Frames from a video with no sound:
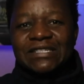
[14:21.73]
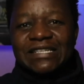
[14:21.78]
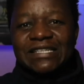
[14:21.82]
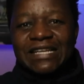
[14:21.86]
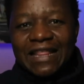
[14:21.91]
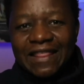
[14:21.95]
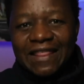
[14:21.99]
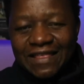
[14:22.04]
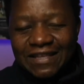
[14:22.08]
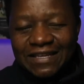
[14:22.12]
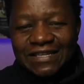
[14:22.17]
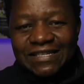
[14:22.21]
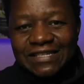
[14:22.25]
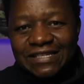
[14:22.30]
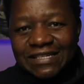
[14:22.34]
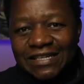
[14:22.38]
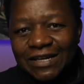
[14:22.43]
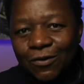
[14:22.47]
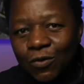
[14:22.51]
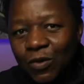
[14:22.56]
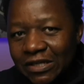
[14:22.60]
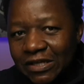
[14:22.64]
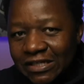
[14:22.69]
This
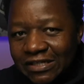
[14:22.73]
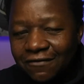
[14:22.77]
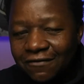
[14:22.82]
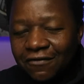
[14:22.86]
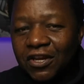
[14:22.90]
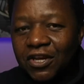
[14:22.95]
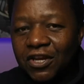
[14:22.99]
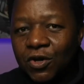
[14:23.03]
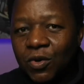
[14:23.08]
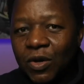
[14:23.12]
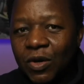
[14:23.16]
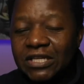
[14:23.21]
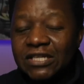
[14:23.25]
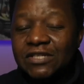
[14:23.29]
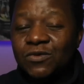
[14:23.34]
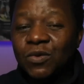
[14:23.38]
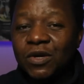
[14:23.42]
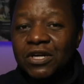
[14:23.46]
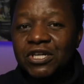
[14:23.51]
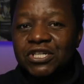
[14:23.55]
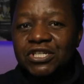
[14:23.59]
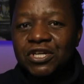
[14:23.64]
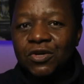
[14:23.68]
was the video. I just
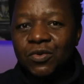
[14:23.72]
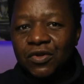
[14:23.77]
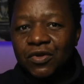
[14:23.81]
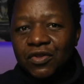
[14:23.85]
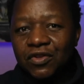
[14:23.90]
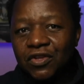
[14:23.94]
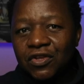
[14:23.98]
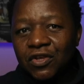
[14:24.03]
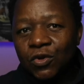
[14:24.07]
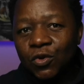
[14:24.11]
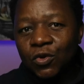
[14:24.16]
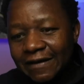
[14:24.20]
want to share with you